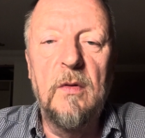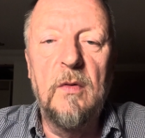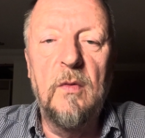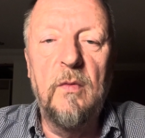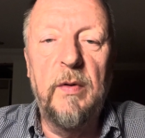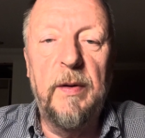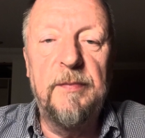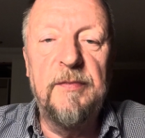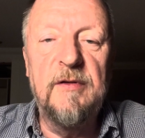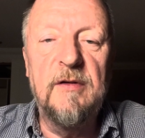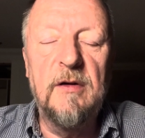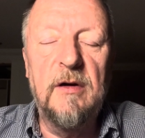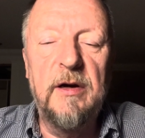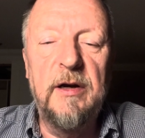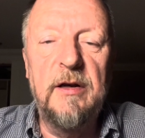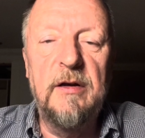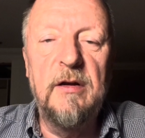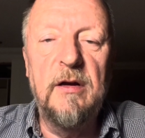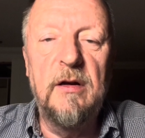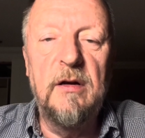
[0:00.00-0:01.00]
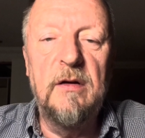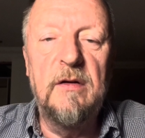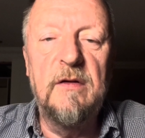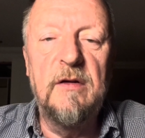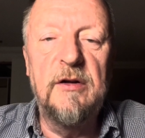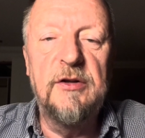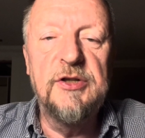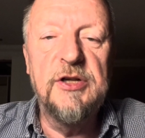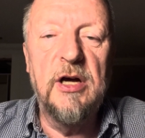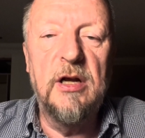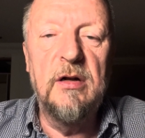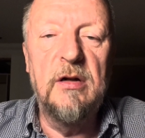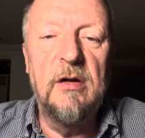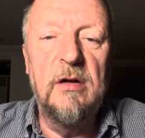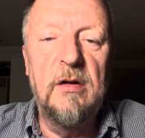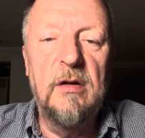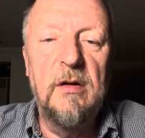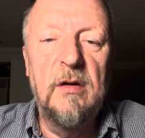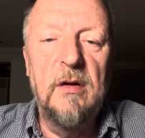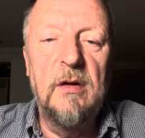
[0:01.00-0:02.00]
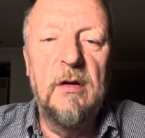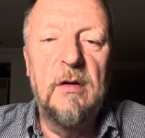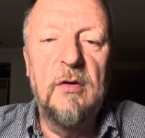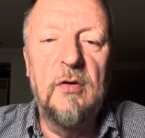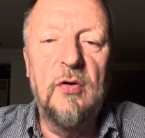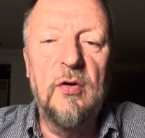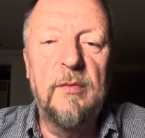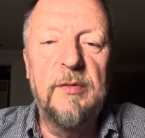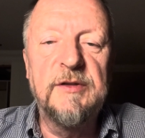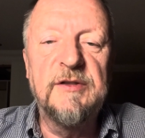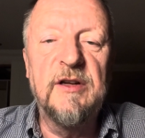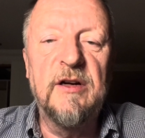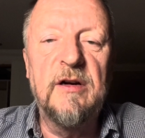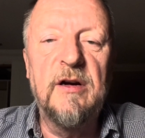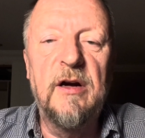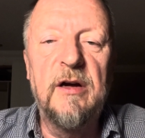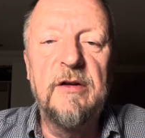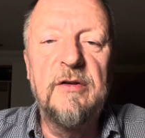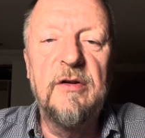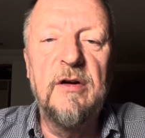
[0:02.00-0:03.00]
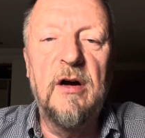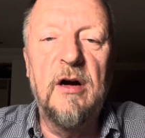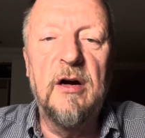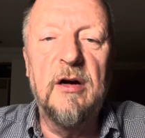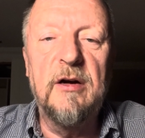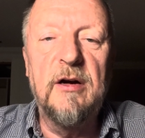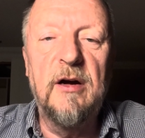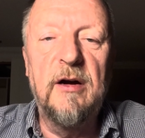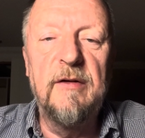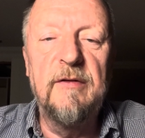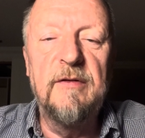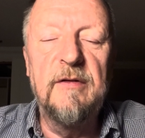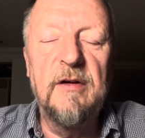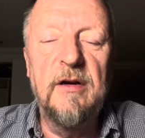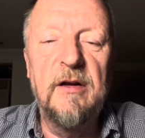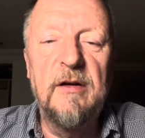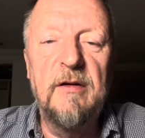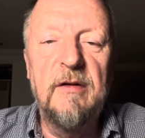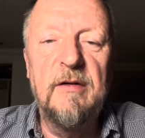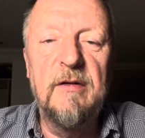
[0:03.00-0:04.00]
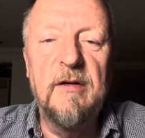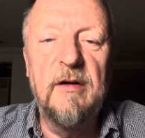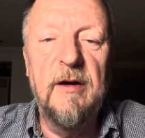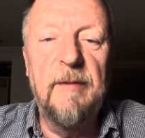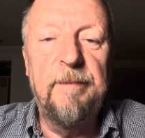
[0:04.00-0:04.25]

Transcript: website and the channel Global Psychiatry Archives, and